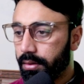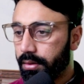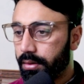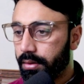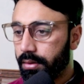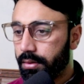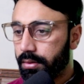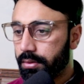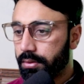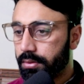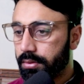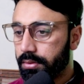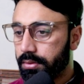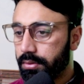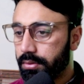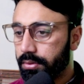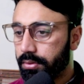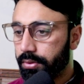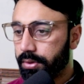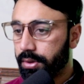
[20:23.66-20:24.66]
So
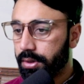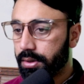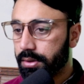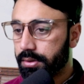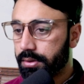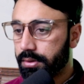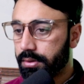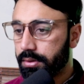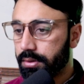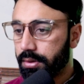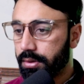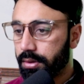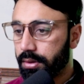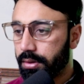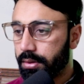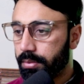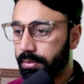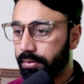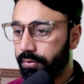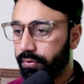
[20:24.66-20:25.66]
it is
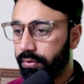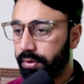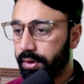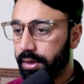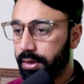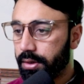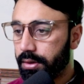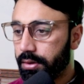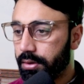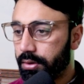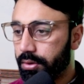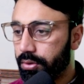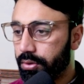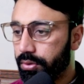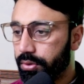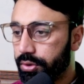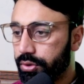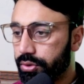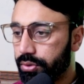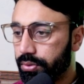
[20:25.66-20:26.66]
fine, no
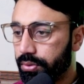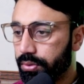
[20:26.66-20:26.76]
issue.